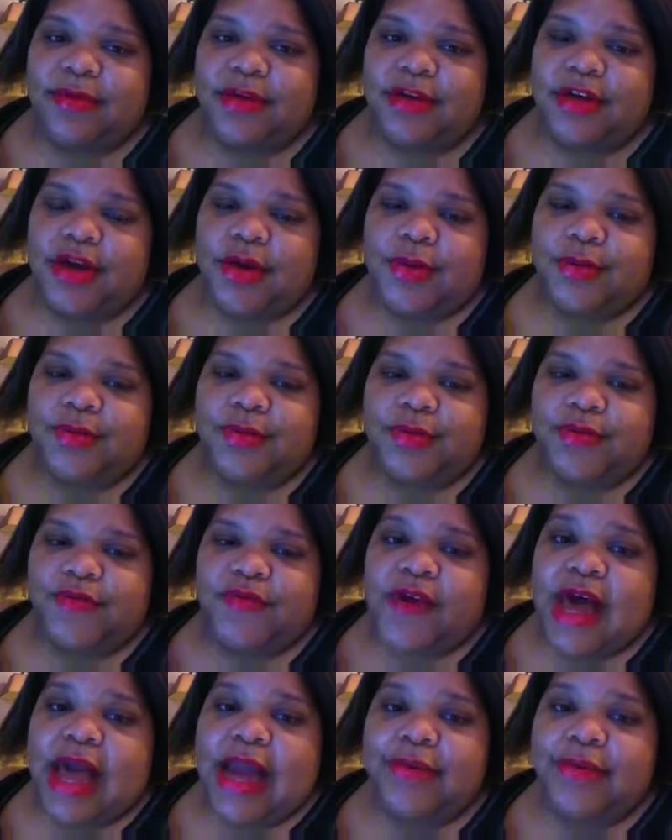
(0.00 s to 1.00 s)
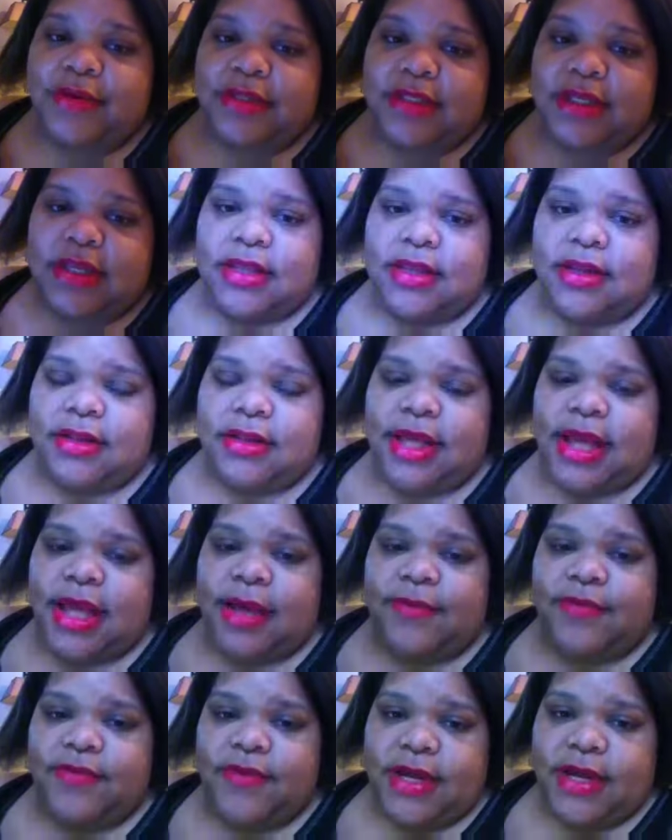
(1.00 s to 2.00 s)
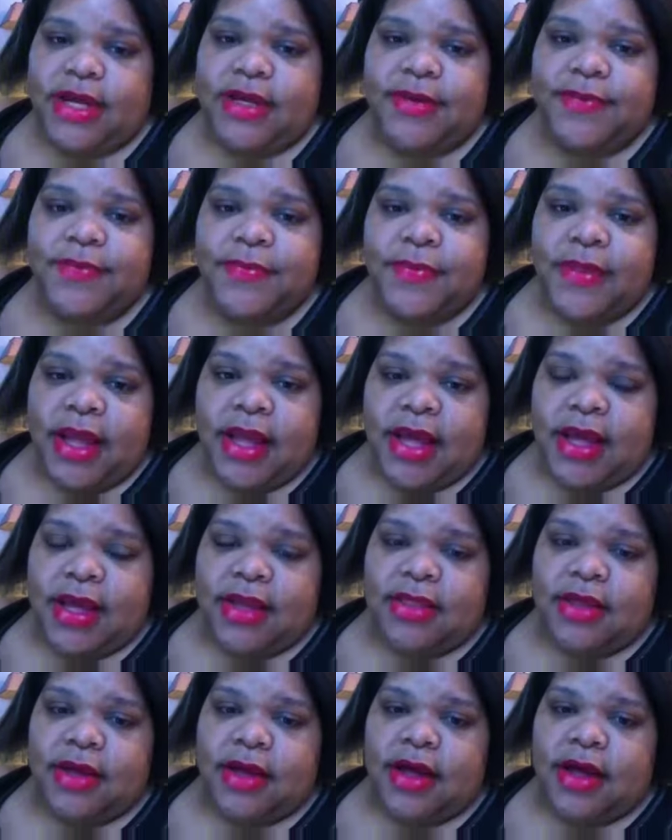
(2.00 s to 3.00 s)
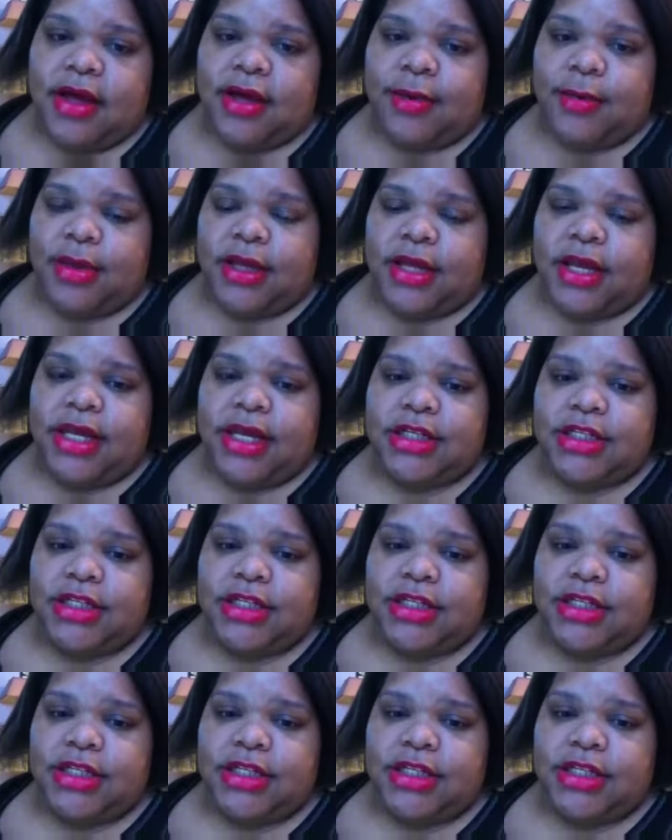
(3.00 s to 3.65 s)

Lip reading: you know, virus in the Hep V, in the blood.